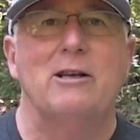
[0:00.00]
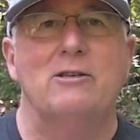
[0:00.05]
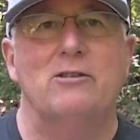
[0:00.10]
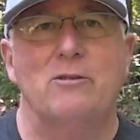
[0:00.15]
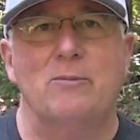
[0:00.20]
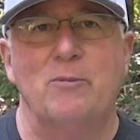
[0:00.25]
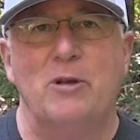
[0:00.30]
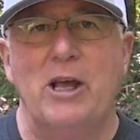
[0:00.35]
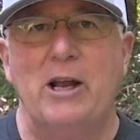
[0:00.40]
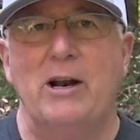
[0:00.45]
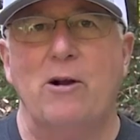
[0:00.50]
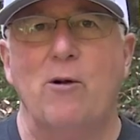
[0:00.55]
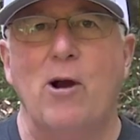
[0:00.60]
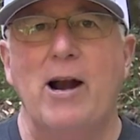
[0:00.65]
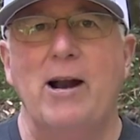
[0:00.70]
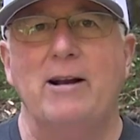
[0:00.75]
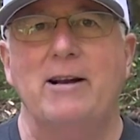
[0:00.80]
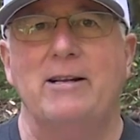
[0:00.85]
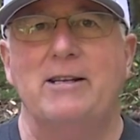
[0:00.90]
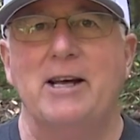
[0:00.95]
So I'm getting
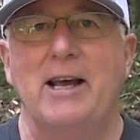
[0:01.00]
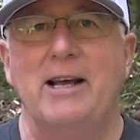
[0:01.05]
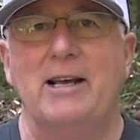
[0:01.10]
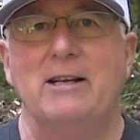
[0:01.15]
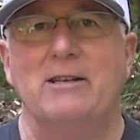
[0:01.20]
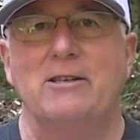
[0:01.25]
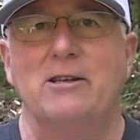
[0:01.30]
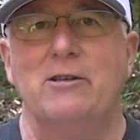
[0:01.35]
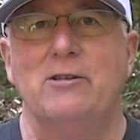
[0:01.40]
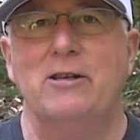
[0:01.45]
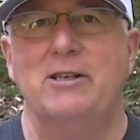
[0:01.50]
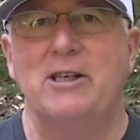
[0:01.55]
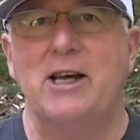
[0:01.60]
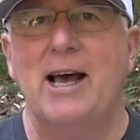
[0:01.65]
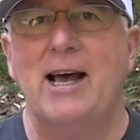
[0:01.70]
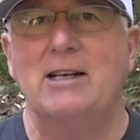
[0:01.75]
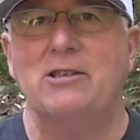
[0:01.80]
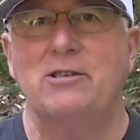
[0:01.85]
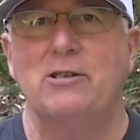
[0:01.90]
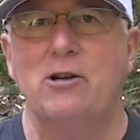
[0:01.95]
ready to take it to the
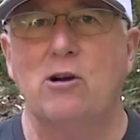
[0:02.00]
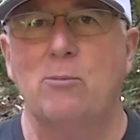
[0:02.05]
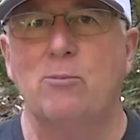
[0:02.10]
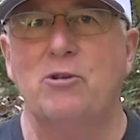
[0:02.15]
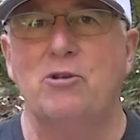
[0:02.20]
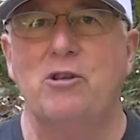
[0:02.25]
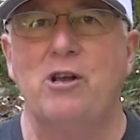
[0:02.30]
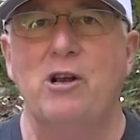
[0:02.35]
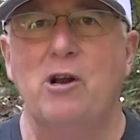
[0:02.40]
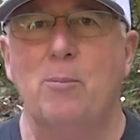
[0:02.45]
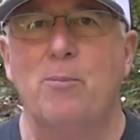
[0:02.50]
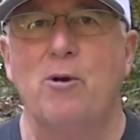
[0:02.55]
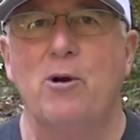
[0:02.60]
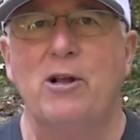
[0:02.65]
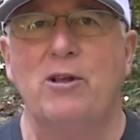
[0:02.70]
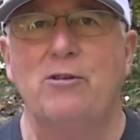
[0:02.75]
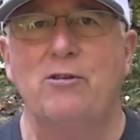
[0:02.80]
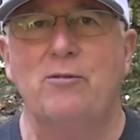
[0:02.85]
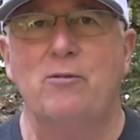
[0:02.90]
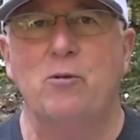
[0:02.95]
taxidermist here
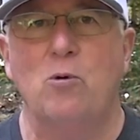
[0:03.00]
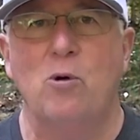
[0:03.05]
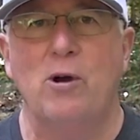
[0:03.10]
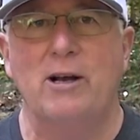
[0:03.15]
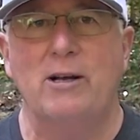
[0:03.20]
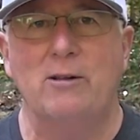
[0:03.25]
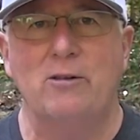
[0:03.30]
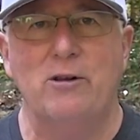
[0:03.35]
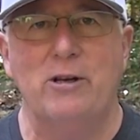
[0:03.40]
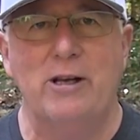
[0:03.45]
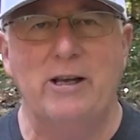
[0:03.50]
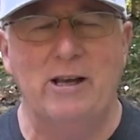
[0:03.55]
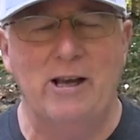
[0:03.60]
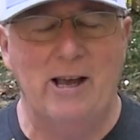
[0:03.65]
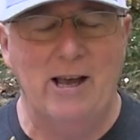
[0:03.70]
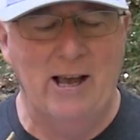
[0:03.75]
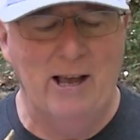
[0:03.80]
pretty quickly.